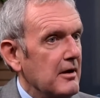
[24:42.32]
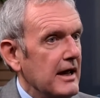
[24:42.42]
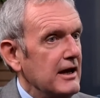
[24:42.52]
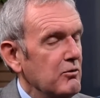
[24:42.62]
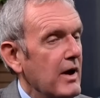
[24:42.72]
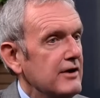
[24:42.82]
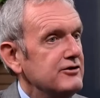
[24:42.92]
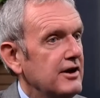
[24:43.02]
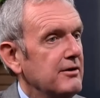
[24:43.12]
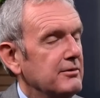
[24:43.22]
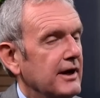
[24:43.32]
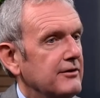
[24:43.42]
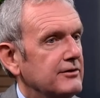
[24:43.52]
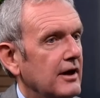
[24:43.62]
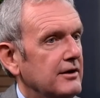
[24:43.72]
in a way, she did him the
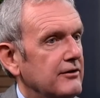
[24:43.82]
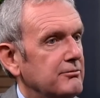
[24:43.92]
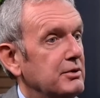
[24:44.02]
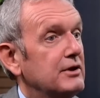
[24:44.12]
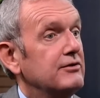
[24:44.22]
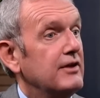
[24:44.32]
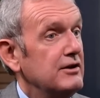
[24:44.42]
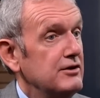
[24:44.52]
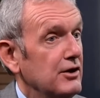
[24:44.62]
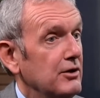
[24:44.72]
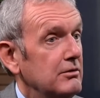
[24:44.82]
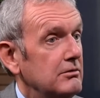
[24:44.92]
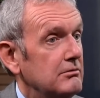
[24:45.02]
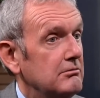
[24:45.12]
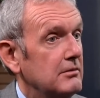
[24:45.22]
greatest kindness, because they knew
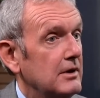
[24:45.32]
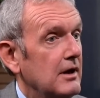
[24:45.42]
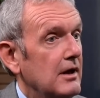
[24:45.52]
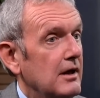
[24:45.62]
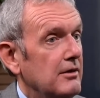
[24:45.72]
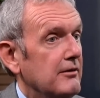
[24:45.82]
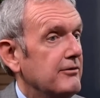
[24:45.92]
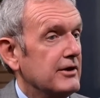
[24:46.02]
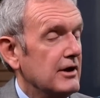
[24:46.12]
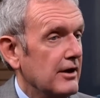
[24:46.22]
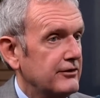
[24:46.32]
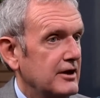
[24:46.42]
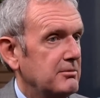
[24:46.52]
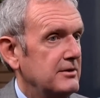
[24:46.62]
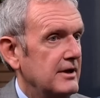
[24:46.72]
that for the last
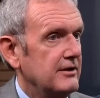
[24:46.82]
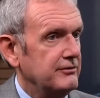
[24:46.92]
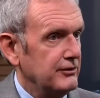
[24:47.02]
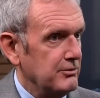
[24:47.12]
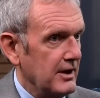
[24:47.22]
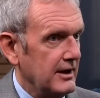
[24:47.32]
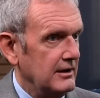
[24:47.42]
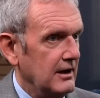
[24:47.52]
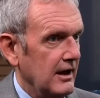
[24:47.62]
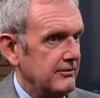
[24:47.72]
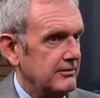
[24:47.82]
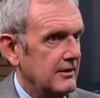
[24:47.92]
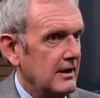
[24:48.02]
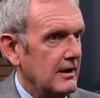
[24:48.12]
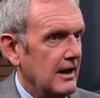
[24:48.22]
couple of years of his working life,
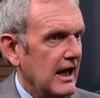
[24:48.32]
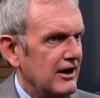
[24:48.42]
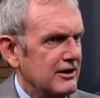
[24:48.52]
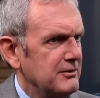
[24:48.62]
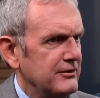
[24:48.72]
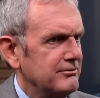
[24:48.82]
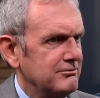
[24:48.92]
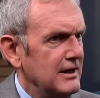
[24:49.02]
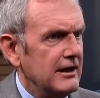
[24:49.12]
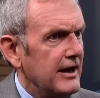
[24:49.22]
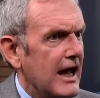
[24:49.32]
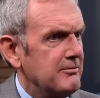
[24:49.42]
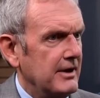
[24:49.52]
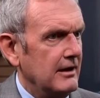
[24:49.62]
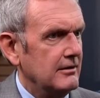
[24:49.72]
Harry was really
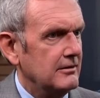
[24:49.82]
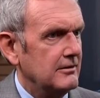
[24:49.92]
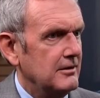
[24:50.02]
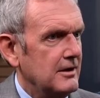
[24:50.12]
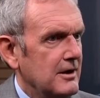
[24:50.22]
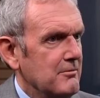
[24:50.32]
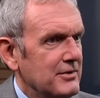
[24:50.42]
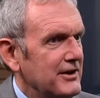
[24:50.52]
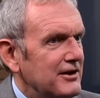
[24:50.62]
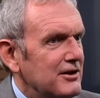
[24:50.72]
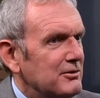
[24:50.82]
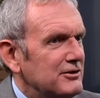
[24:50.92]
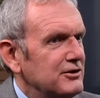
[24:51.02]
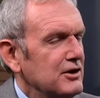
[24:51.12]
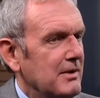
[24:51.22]
unhappy, but they didn't know what
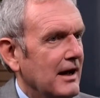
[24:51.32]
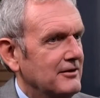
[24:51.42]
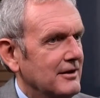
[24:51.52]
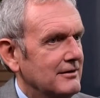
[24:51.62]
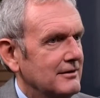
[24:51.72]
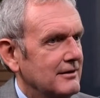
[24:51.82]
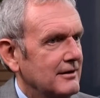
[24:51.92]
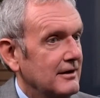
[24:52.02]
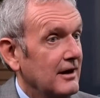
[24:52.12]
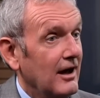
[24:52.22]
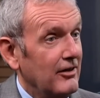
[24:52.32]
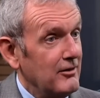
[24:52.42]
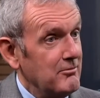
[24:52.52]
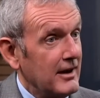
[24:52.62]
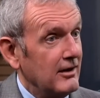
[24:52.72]
to do about it. And
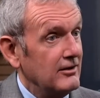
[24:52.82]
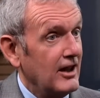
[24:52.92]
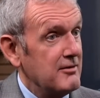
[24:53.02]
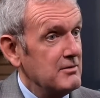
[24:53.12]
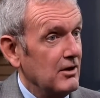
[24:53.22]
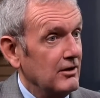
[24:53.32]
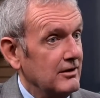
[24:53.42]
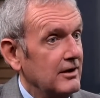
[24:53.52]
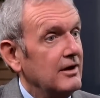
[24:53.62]
then Meghan came along